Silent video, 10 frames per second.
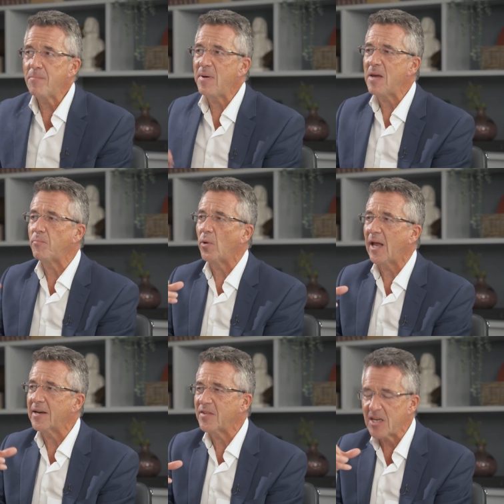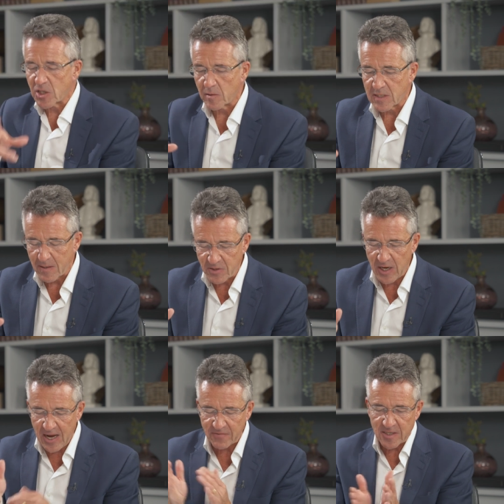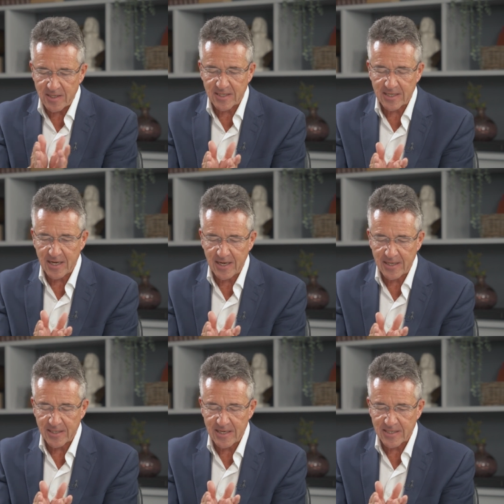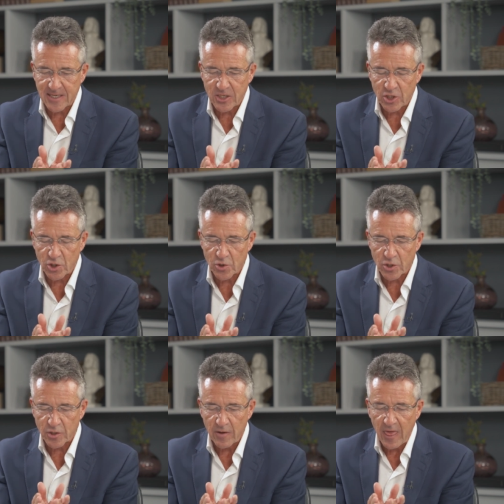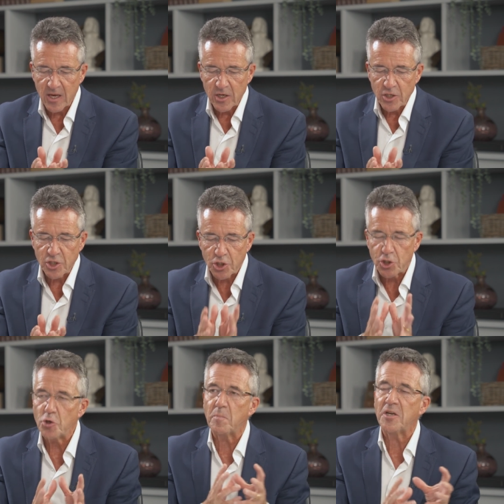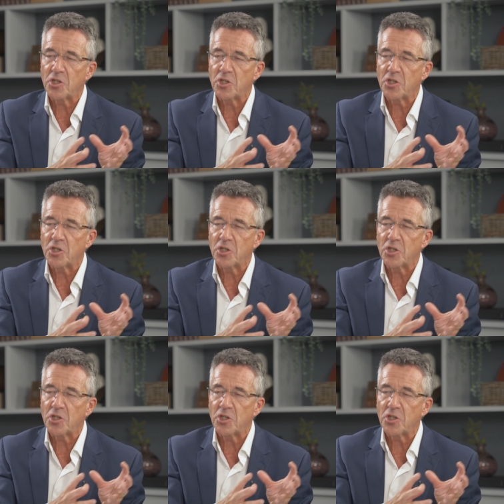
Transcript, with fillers: And people, and I think sometimes you have to decide, is this just stupid